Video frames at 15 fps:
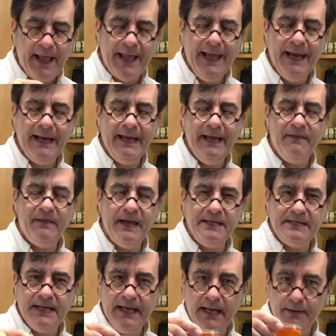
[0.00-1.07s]
And again,
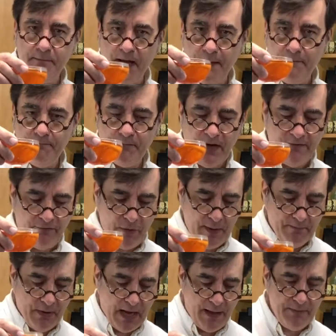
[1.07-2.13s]
thanks again, my friend
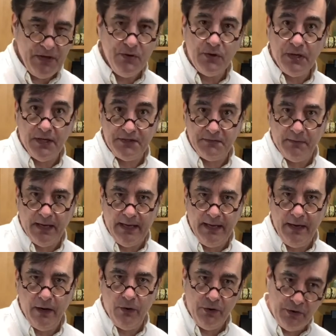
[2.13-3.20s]
Bobbie, who cuts my
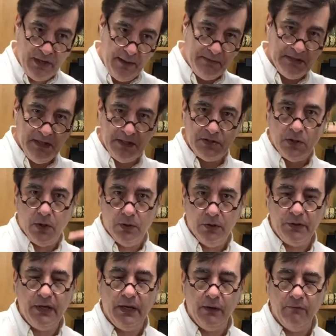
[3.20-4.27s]
hair, who keeps this all
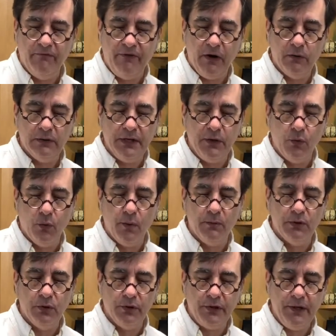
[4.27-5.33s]
looking fairly
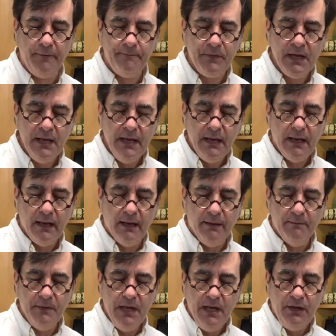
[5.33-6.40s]
normal looking.
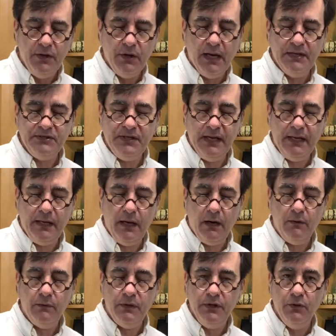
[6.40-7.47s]
You guys take
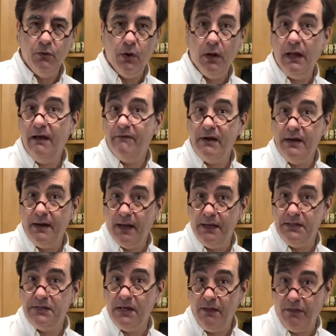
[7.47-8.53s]
care. You all have a
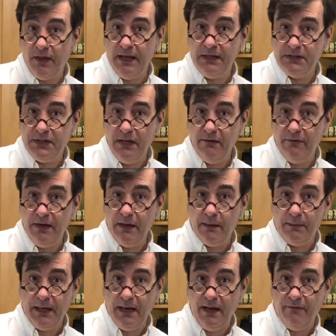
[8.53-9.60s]
nice Thanksgiving. I'm
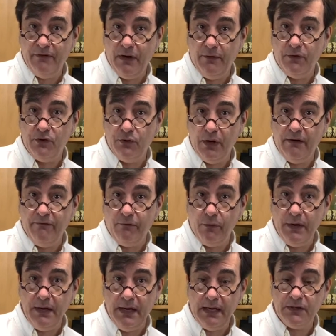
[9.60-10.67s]
going to have another drink for
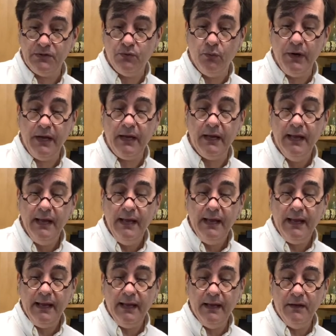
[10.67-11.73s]
you next week
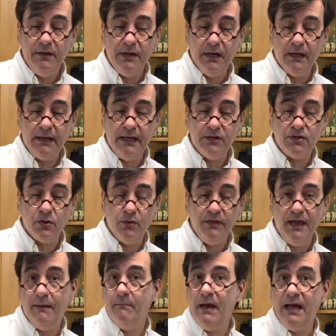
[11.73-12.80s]
and get toward
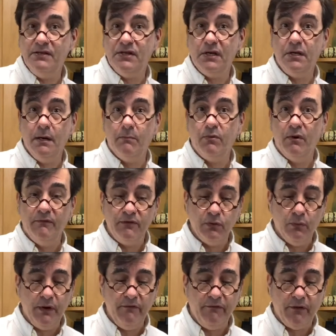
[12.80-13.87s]
that magic number of
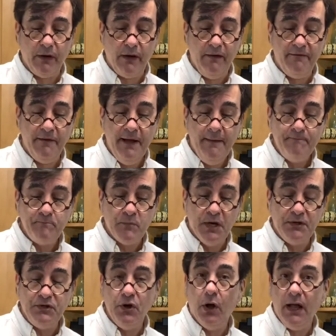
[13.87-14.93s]
25.
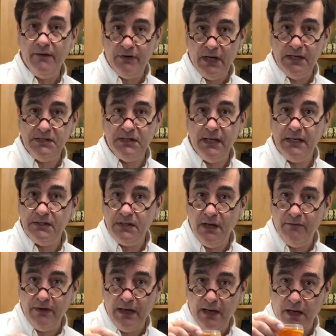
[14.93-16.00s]
But you all have a nice
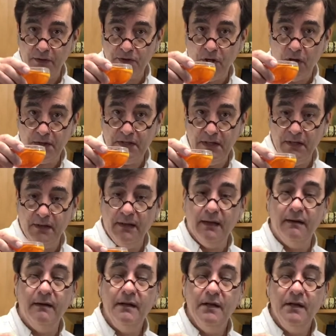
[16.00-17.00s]
Thanksgiving, and I'll talk to you then.